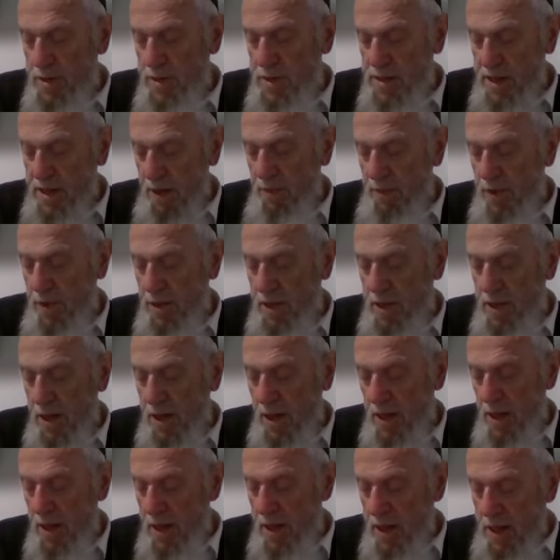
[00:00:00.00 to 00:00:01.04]
70.
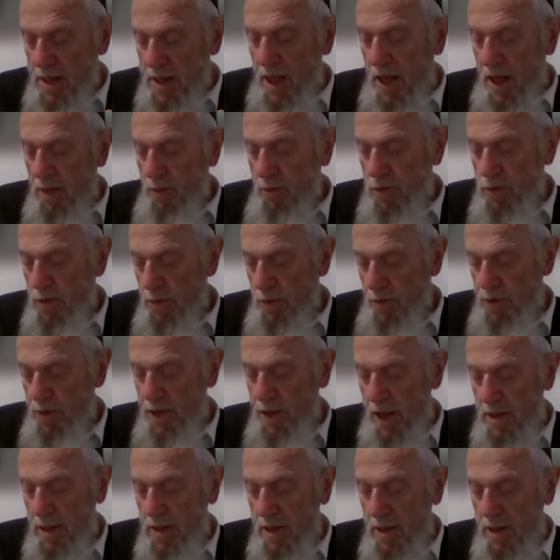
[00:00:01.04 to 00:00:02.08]
He died when he was
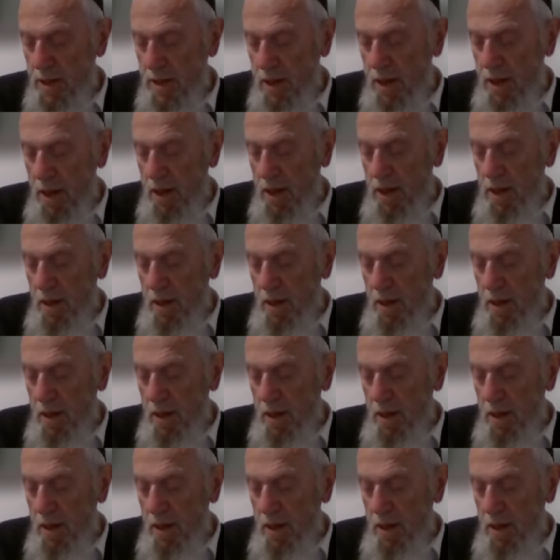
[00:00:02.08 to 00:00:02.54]
33.